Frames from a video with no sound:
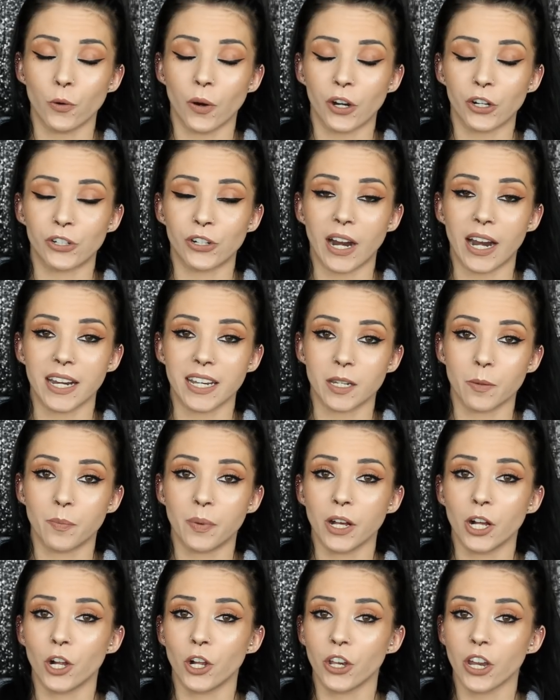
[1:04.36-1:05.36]
and you are trying to
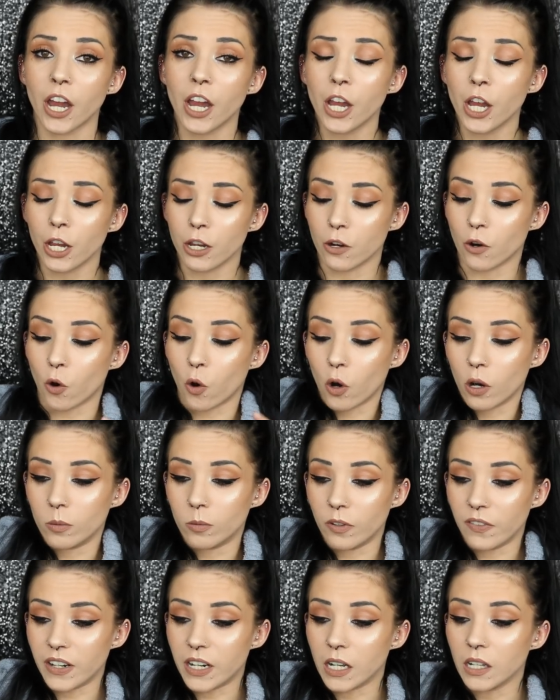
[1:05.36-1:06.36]
build your
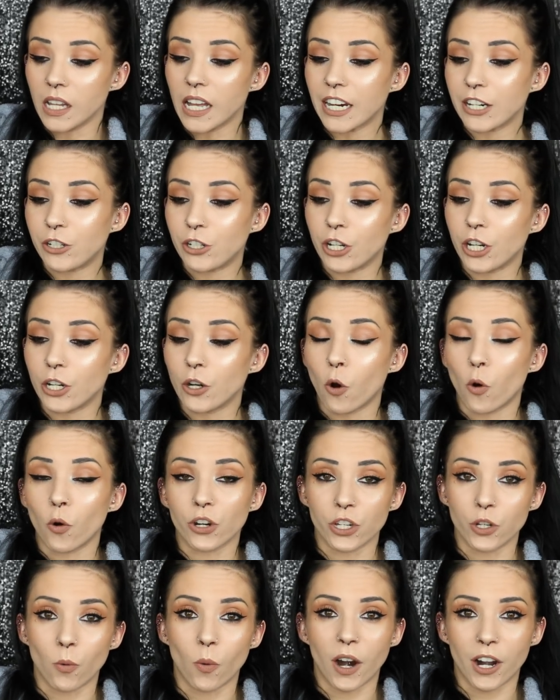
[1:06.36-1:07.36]
horror movie collection,
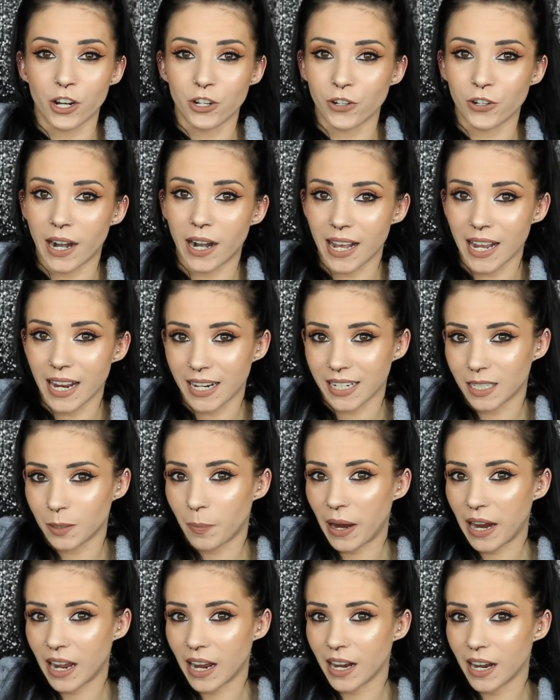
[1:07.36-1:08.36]
or you want to try to
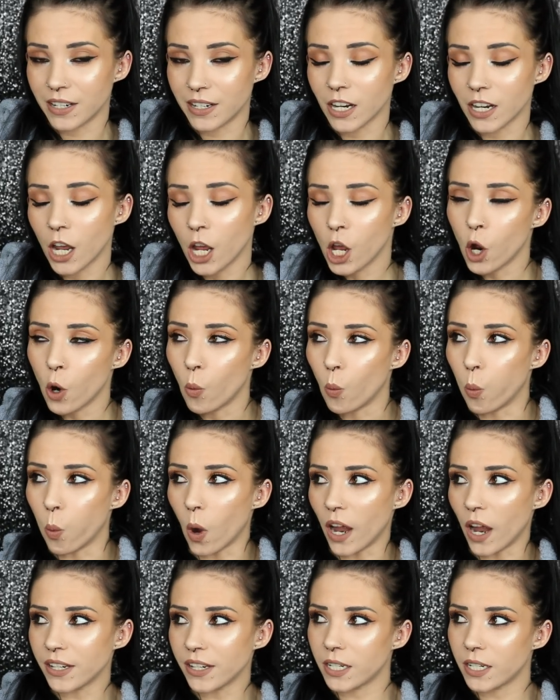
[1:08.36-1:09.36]
expand
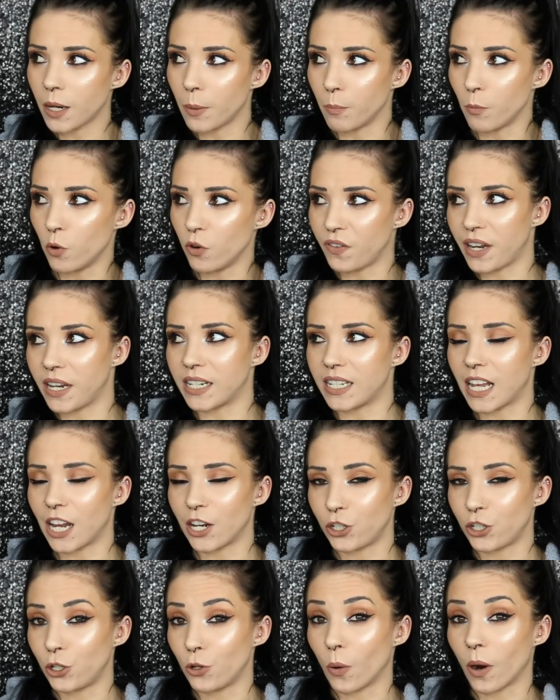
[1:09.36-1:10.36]
what movies
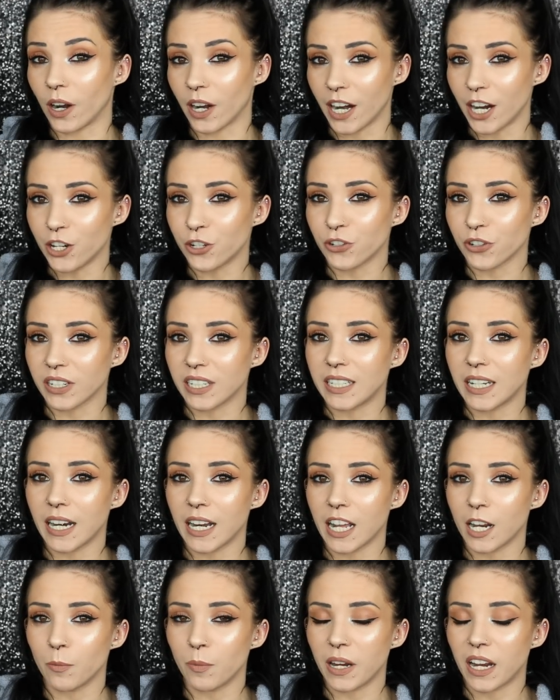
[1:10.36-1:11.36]
that you are
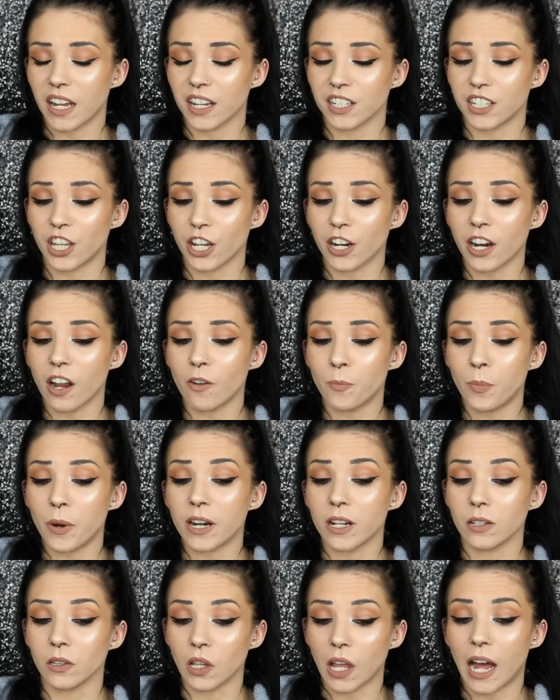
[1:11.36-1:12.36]
interested in, because there have
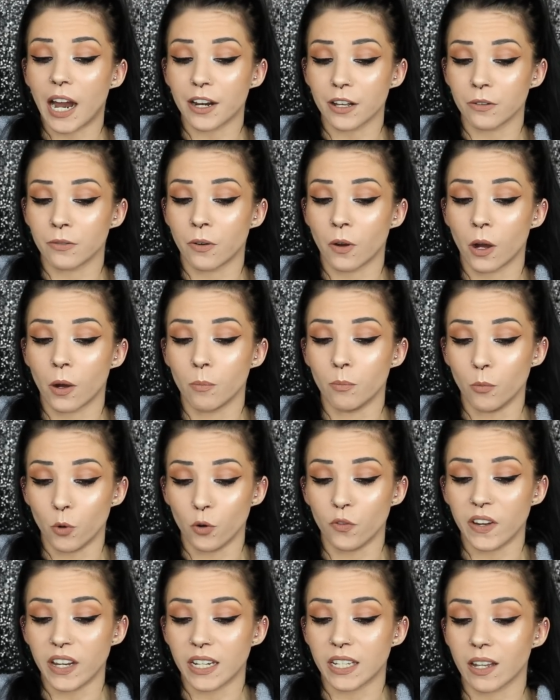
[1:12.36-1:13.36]
been a lot of
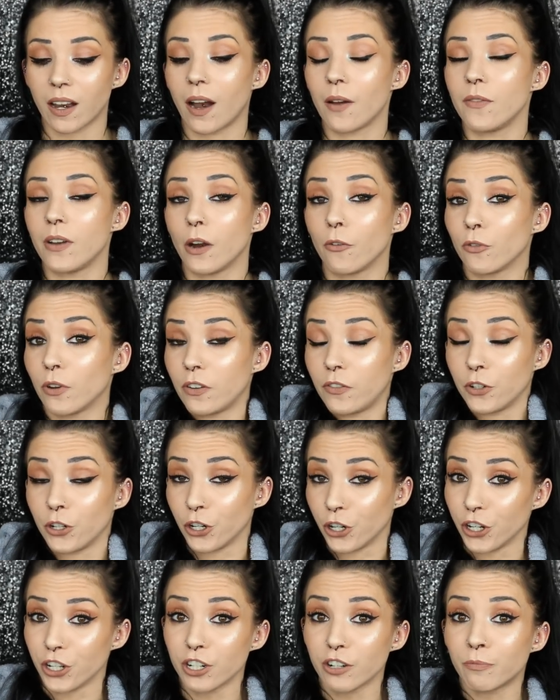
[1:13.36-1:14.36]
movies that I've never even
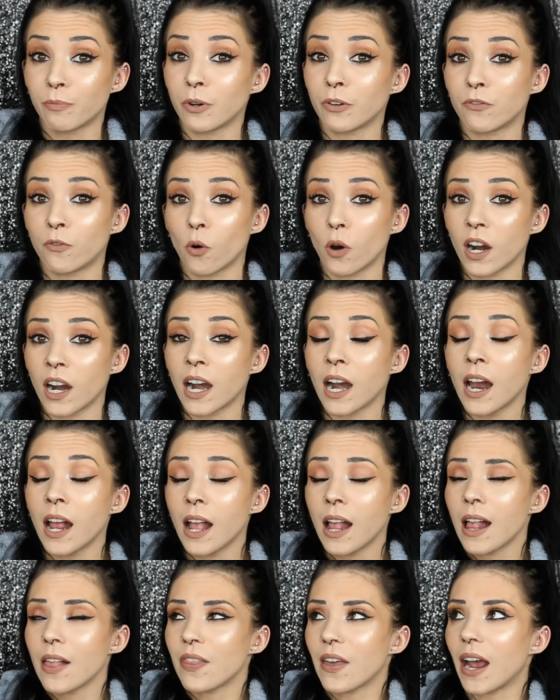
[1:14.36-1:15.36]
heard of before
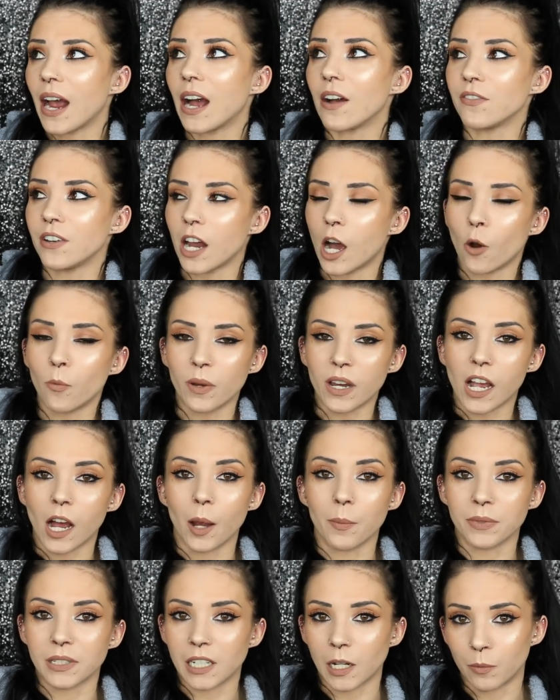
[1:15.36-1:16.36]
that have now
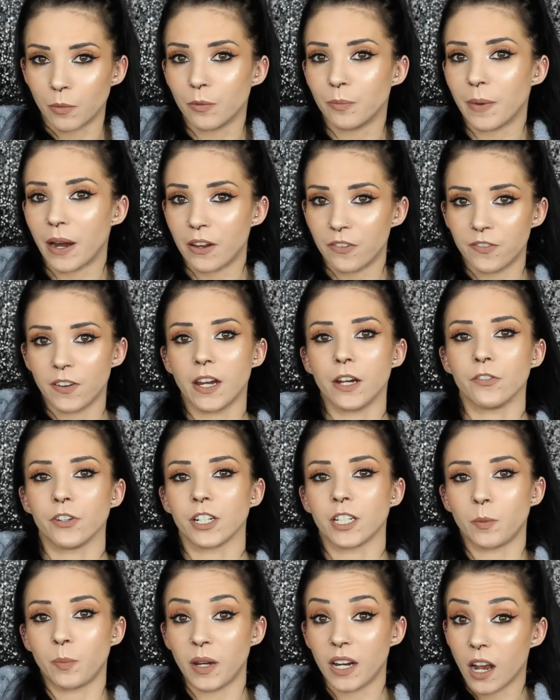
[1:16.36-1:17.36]
become some of my
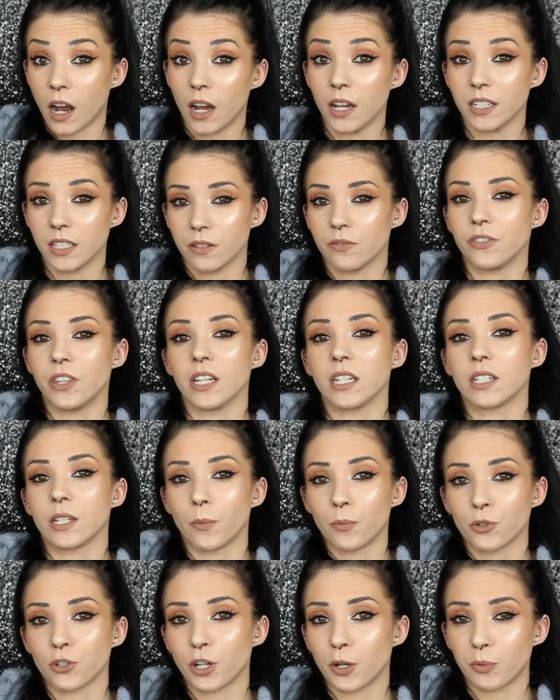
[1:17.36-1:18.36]
favorites because of this
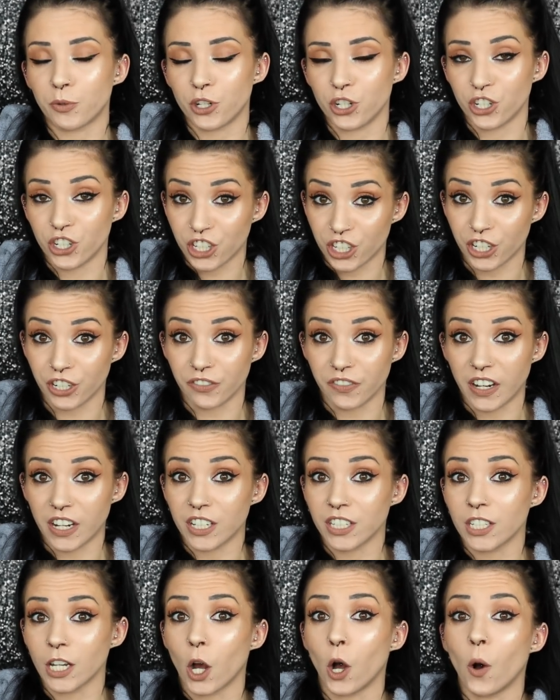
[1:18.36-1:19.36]
subscription
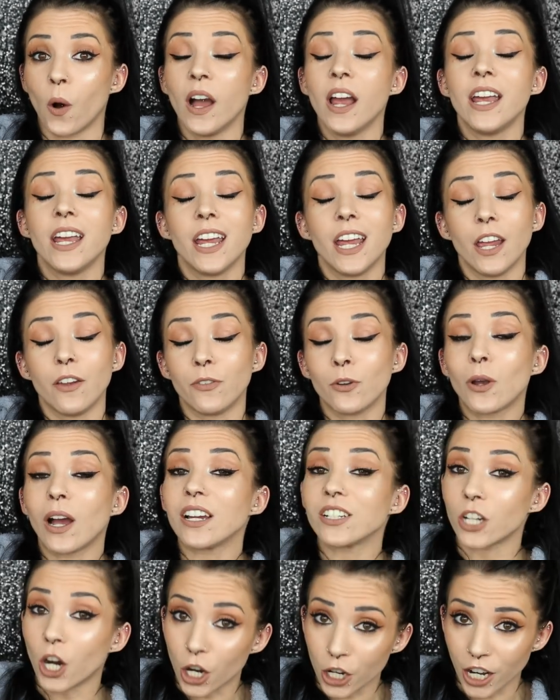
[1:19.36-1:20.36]
service. So if you
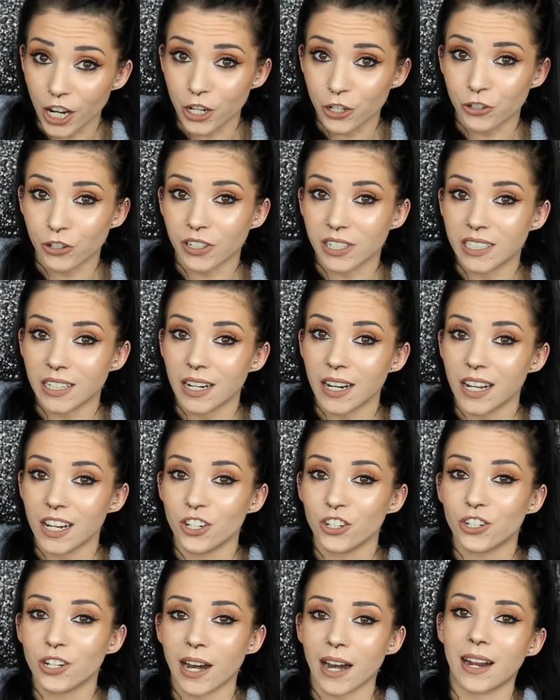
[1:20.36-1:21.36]
guys are interested
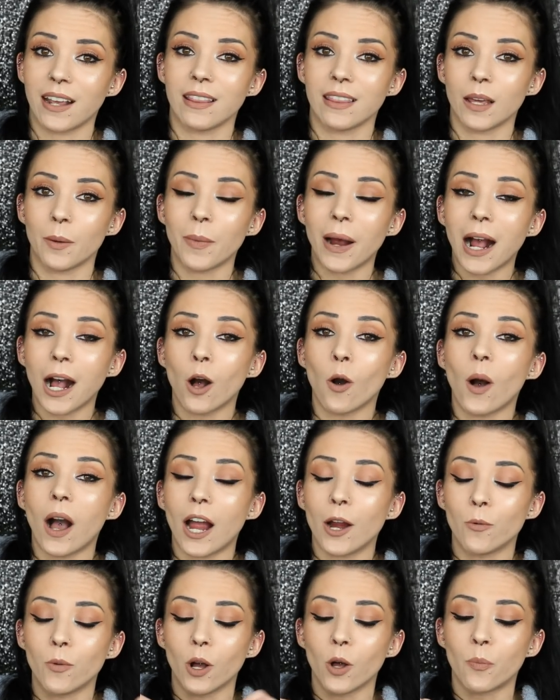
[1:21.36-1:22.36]
in checking them
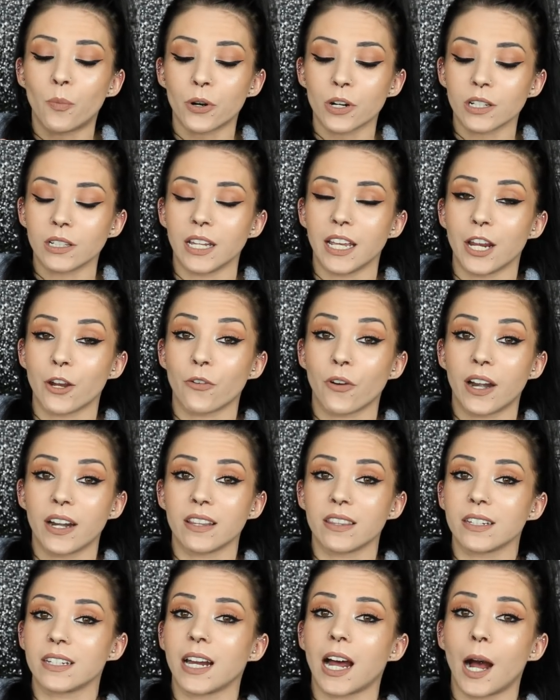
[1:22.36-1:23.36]
out, I will put a link
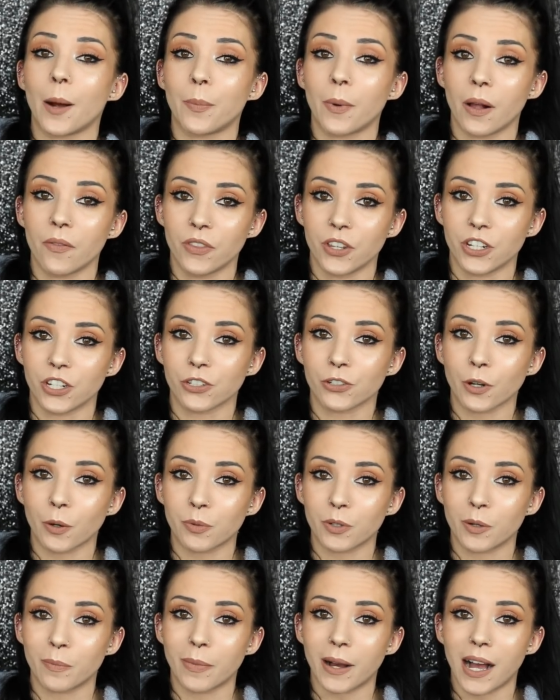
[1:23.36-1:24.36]
right at the top of the
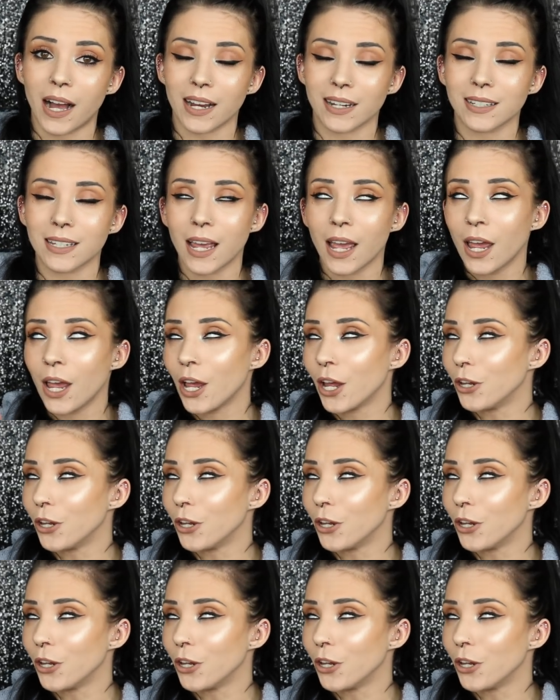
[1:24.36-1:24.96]
description box.